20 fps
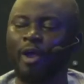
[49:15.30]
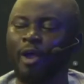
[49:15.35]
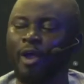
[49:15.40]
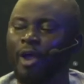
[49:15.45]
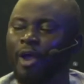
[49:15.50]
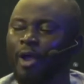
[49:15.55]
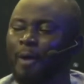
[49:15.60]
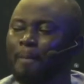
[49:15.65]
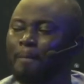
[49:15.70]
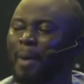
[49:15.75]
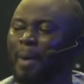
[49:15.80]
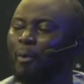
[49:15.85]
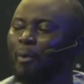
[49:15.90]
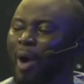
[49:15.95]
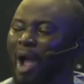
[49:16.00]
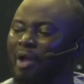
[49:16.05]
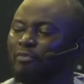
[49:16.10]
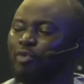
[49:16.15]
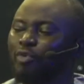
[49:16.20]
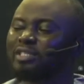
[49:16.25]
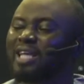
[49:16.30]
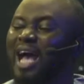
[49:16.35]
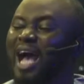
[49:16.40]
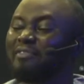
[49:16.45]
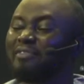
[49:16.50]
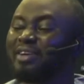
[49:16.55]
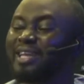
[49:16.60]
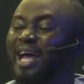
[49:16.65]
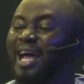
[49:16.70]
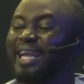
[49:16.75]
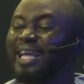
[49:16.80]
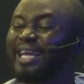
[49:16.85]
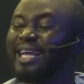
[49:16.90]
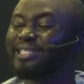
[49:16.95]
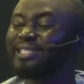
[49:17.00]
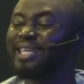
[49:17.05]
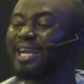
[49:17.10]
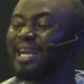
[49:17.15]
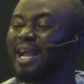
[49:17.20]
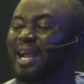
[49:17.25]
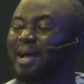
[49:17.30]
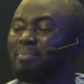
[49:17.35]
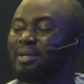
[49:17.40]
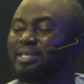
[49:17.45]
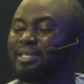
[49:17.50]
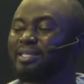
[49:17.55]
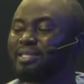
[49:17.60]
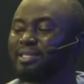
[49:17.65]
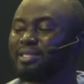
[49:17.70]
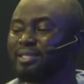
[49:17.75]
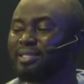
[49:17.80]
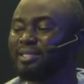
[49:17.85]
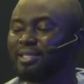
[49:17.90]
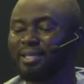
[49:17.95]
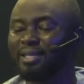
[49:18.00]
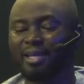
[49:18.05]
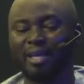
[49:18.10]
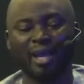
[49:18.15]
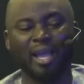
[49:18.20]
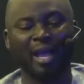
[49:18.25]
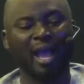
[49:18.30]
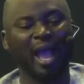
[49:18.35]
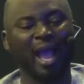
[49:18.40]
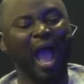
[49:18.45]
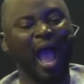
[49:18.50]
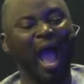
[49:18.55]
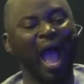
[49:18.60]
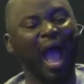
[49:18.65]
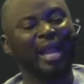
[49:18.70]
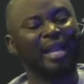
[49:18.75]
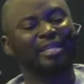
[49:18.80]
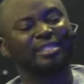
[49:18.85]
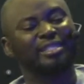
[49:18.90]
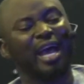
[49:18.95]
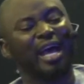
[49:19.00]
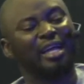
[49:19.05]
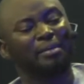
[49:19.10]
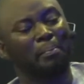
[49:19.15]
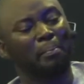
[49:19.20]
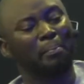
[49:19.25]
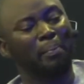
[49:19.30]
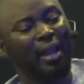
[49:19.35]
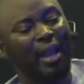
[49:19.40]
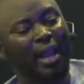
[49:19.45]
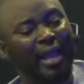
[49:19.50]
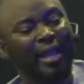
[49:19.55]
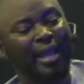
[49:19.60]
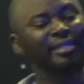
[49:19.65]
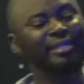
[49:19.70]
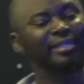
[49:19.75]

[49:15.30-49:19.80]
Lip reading: My wife was having an internal bleeding, and she had bled